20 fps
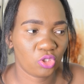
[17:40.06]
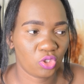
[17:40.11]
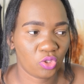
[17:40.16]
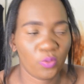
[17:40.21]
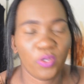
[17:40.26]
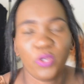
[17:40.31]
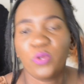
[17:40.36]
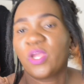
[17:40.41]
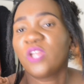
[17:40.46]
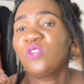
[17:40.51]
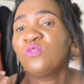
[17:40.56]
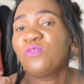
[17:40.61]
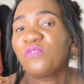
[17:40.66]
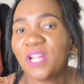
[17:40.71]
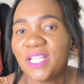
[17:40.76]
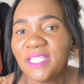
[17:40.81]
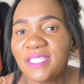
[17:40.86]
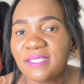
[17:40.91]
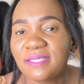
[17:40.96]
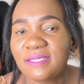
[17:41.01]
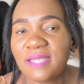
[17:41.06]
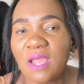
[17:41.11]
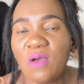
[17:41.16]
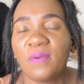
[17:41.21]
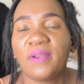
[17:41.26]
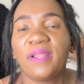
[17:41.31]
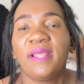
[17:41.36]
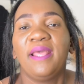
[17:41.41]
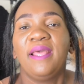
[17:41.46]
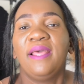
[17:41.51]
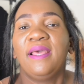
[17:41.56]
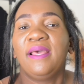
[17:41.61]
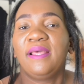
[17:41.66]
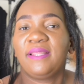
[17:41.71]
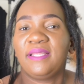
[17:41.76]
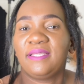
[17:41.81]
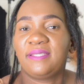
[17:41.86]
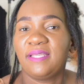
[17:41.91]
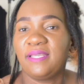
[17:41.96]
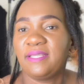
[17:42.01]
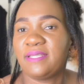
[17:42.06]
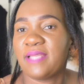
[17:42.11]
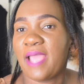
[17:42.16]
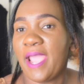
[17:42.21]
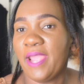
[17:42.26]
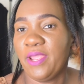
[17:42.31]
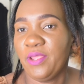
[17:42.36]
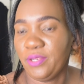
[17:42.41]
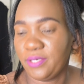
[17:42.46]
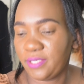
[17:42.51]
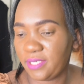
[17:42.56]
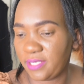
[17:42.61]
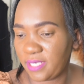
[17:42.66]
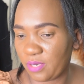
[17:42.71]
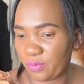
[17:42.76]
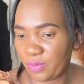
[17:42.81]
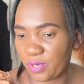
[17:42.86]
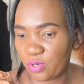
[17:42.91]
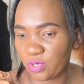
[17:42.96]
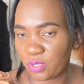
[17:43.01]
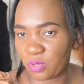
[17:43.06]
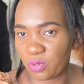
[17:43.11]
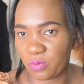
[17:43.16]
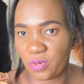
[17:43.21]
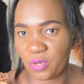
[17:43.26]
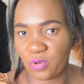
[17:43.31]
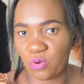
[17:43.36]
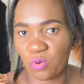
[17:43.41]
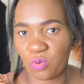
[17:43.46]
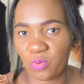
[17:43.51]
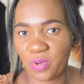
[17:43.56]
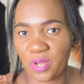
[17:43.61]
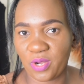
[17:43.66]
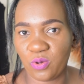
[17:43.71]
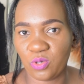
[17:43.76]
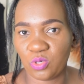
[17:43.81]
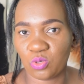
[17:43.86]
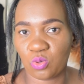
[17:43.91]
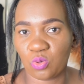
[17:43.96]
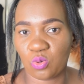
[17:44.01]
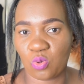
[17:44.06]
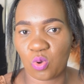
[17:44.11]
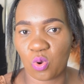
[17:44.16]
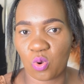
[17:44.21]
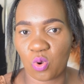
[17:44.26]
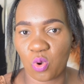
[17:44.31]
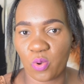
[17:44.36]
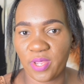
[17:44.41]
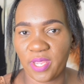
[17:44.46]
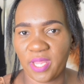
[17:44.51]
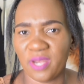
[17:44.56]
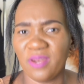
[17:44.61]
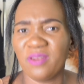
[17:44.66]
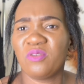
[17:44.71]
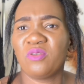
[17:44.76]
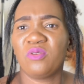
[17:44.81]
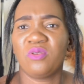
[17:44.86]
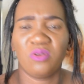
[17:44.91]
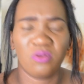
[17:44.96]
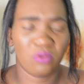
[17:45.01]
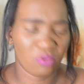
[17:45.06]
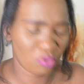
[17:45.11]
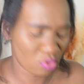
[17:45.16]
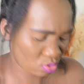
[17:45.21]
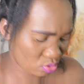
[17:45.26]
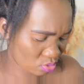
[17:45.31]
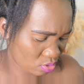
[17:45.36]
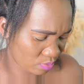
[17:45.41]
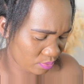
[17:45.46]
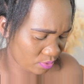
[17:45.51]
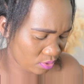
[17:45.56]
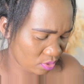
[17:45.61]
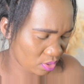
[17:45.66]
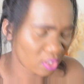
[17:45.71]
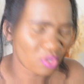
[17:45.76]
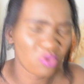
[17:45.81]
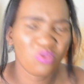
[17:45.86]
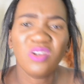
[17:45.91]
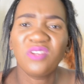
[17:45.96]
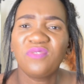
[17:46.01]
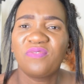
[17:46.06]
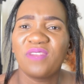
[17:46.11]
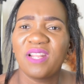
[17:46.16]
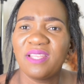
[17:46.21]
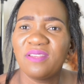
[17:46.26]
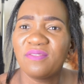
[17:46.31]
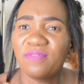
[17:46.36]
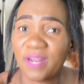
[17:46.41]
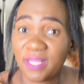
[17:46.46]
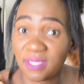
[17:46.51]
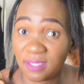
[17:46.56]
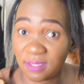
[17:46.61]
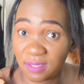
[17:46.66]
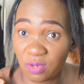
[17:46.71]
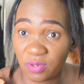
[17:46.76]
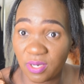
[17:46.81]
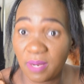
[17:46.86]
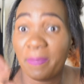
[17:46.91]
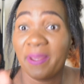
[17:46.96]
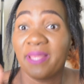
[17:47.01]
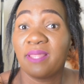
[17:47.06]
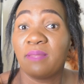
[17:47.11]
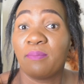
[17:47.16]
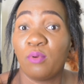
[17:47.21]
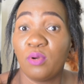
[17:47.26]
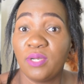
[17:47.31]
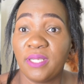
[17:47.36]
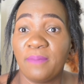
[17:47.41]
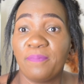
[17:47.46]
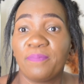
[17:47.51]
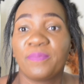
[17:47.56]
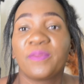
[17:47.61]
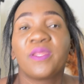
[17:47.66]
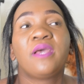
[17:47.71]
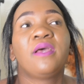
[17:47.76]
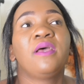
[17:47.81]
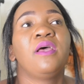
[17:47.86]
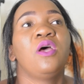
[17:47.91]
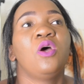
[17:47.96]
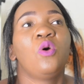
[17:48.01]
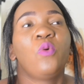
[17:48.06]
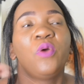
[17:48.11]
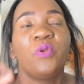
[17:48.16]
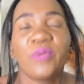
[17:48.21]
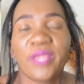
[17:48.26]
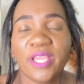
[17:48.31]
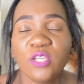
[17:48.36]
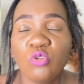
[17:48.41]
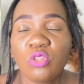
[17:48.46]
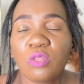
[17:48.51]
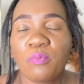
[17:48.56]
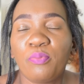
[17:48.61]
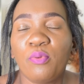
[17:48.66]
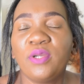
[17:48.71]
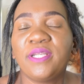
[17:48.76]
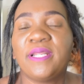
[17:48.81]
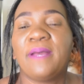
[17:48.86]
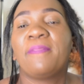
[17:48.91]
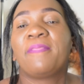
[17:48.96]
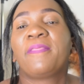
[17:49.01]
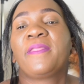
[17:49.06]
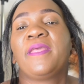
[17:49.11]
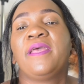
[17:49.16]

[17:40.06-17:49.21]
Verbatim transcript: when you get to Francistown, they said, "I Tina, we're not, we're not, we're not go going." stop doing that. Not Fra Francistown, by the border. When you get to the border,